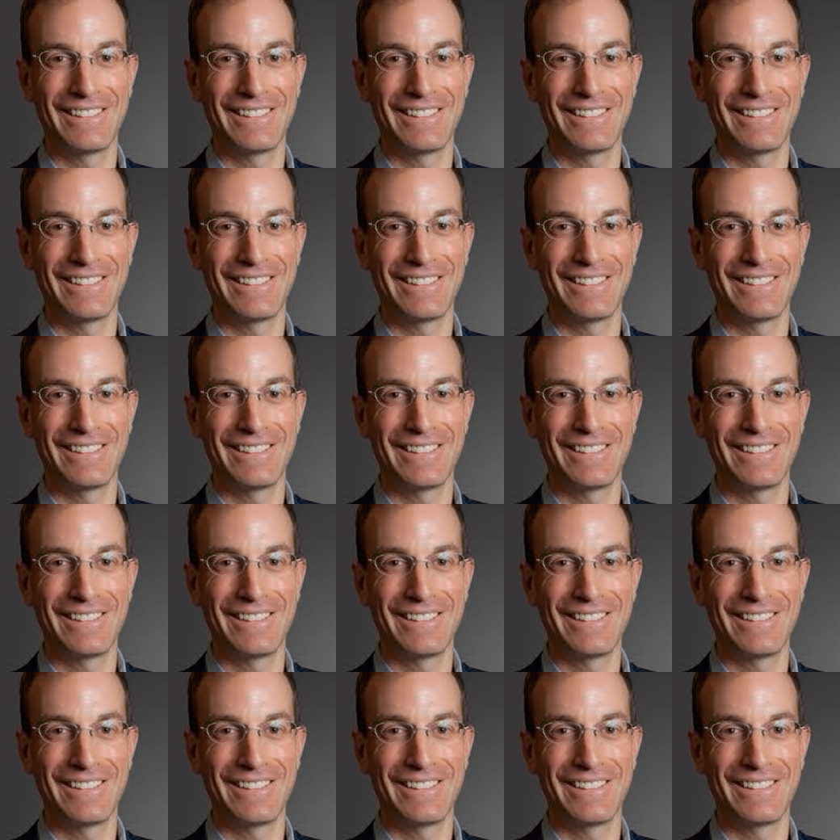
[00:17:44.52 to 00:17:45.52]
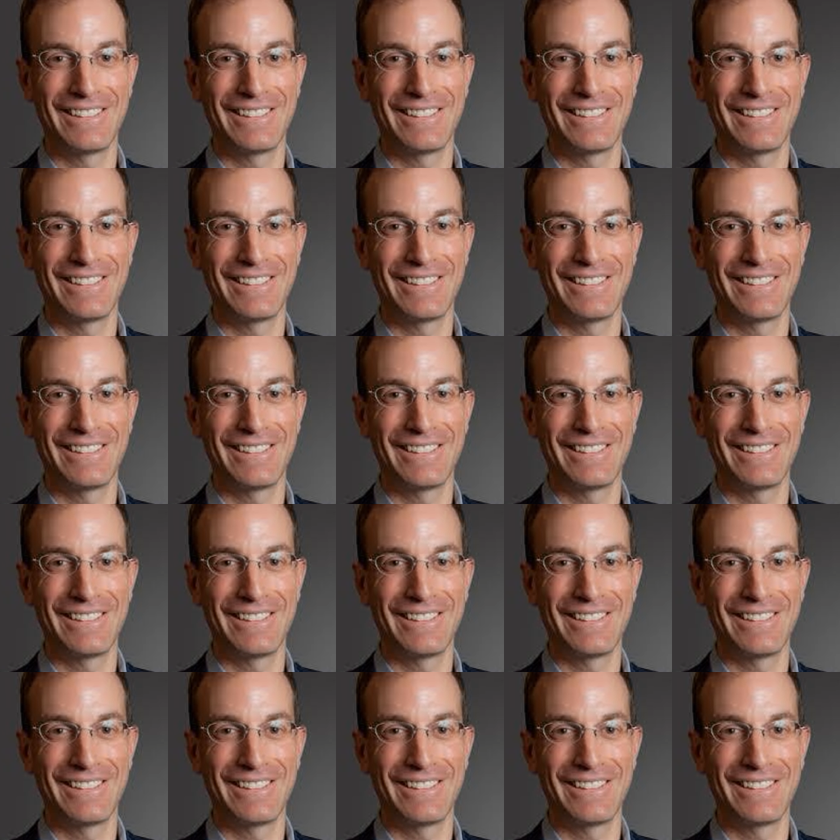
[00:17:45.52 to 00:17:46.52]

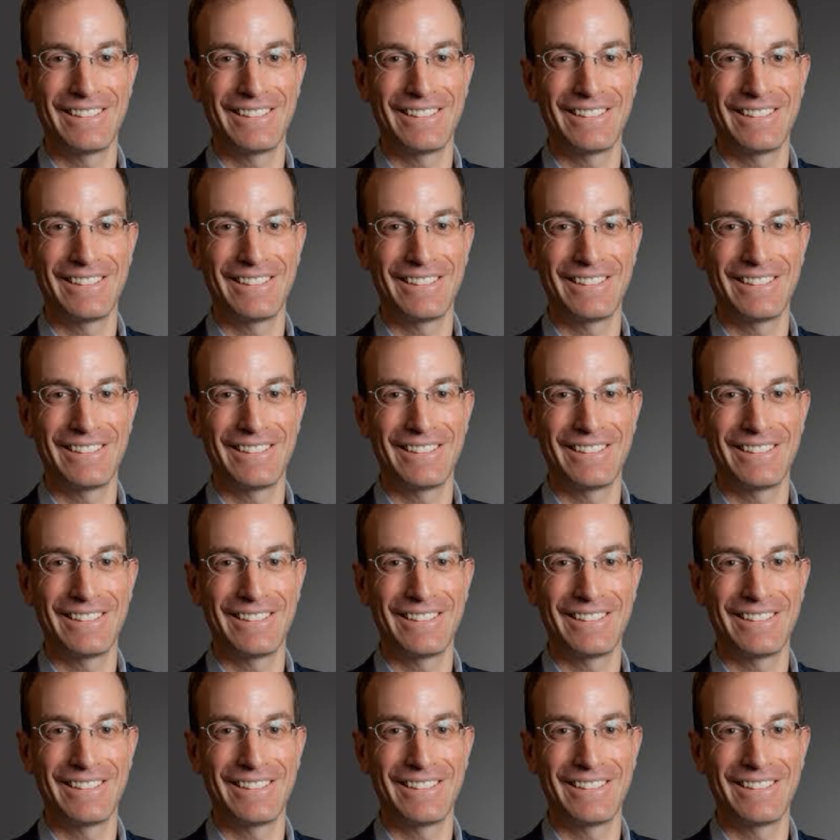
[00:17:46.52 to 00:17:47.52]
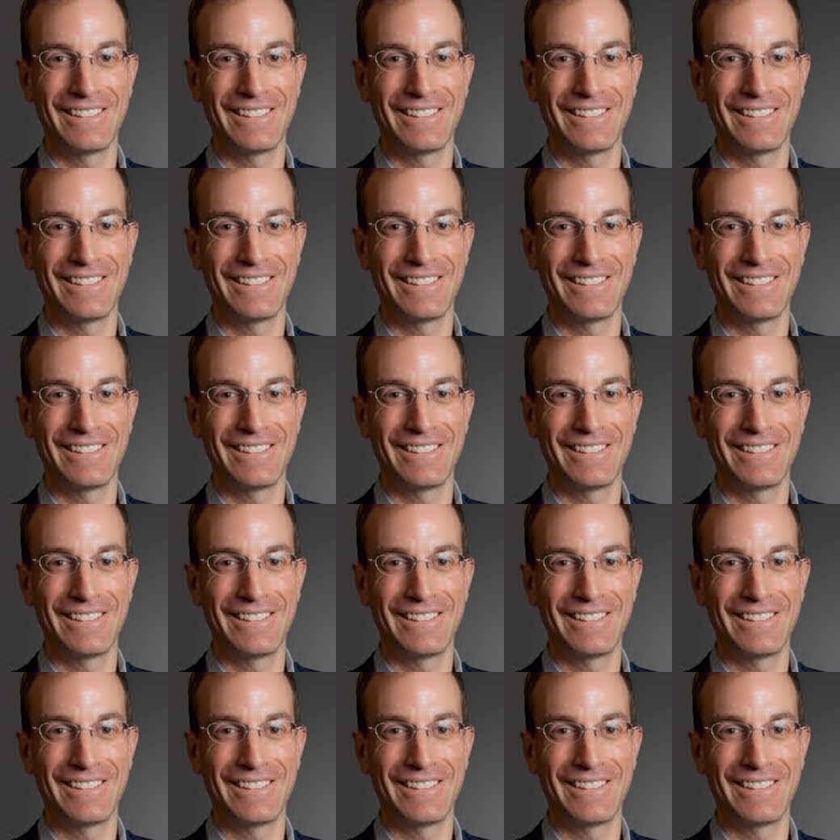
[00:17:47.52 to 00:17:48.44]
The face doesn't move, so there is nothing to read.